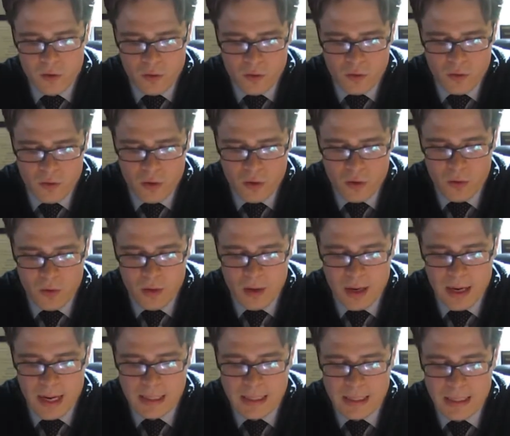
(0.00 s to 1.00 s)
So
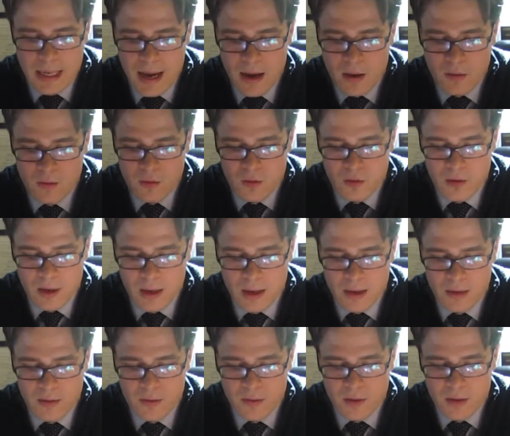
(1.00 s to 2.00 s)
at the
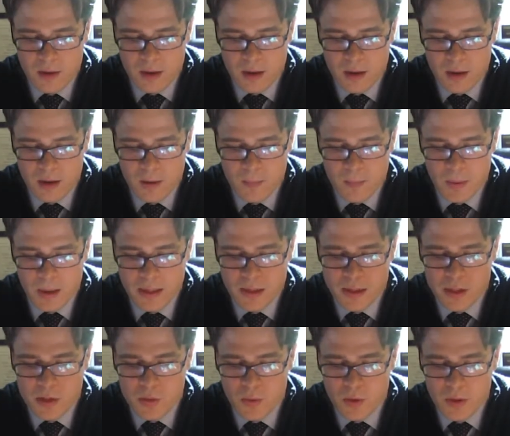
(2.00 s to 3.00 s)
outset, I
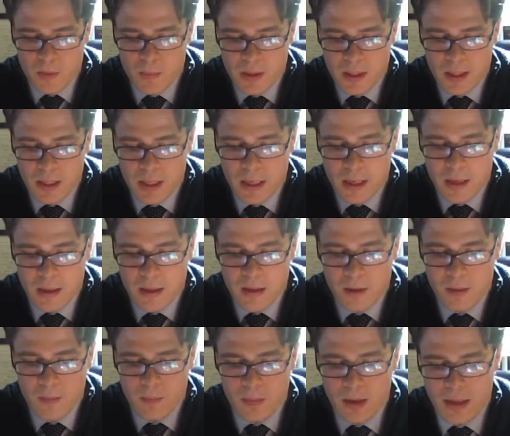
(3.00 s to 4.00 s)
just want to
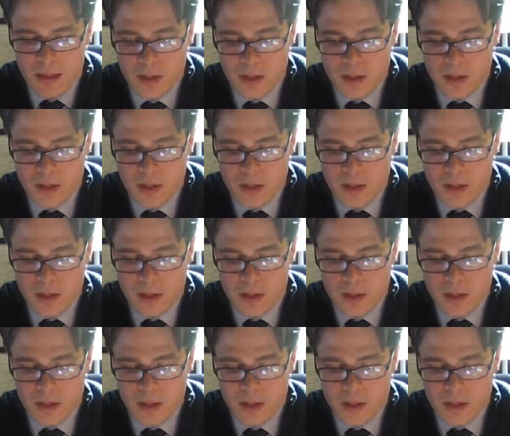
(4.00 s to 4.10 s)
begin by